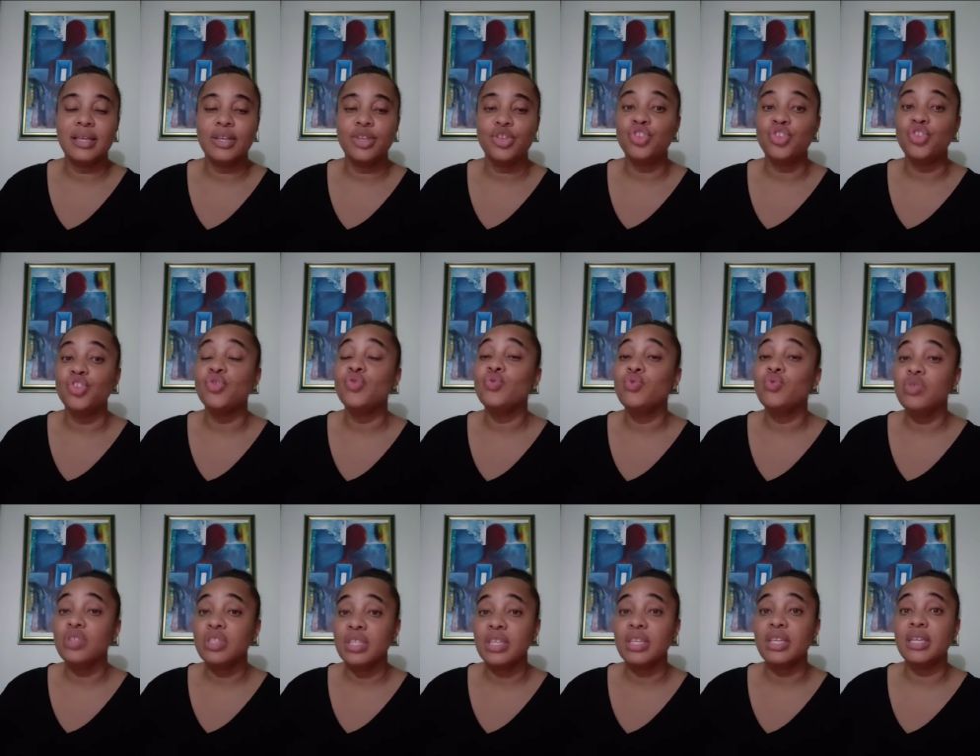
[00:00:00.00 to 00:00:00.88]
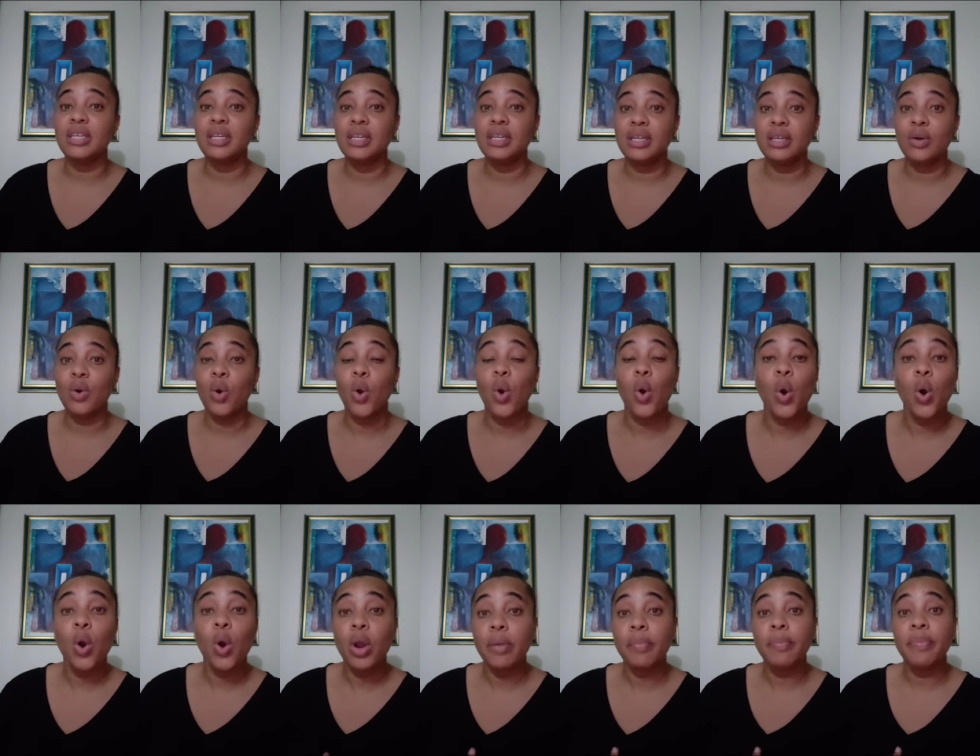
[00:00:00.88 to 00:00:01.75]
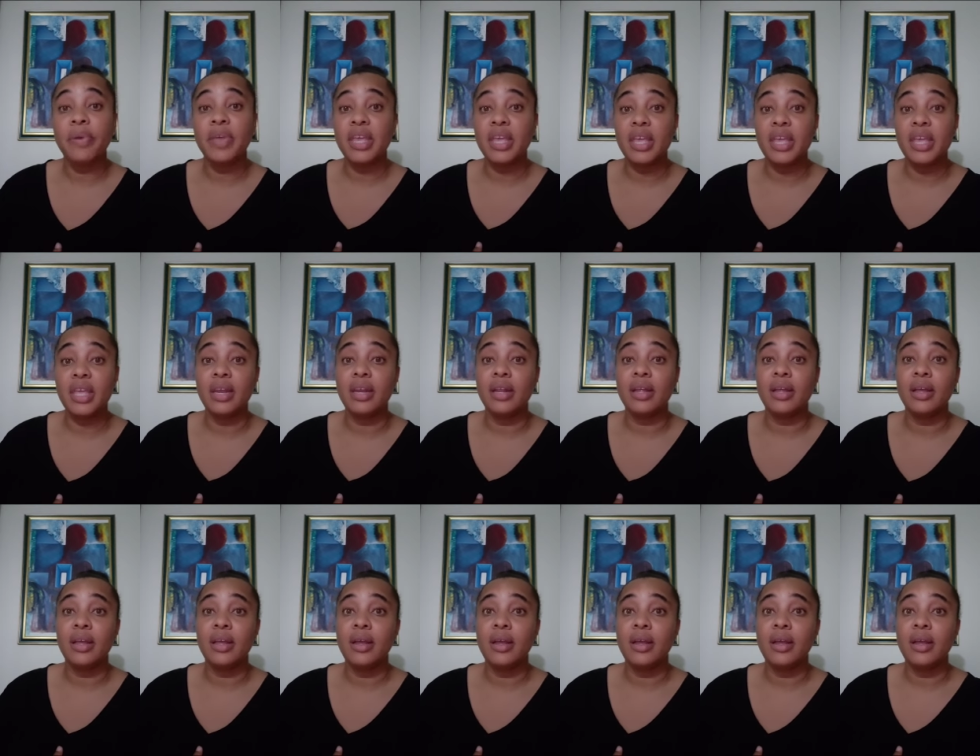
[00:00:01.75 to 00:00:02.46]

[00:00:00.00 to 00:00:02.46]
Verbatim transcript: using our pain